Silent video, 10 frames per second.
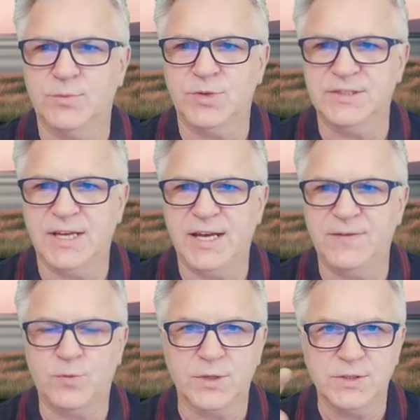press
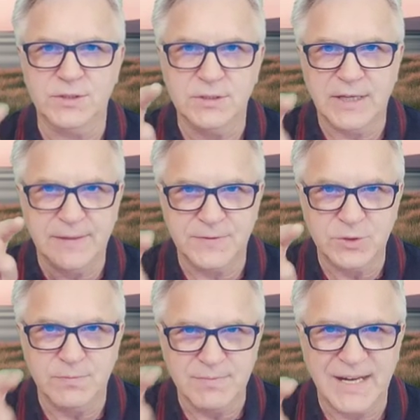F1 and
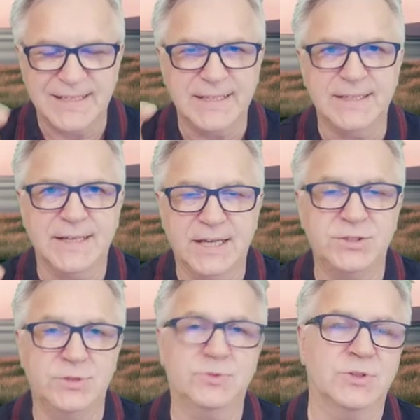F2 madly
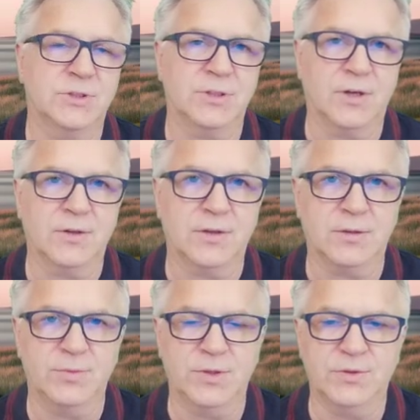as you turn on the
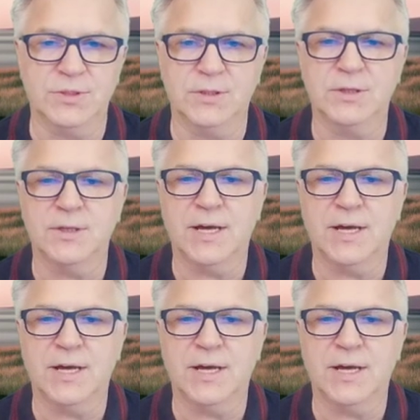computer,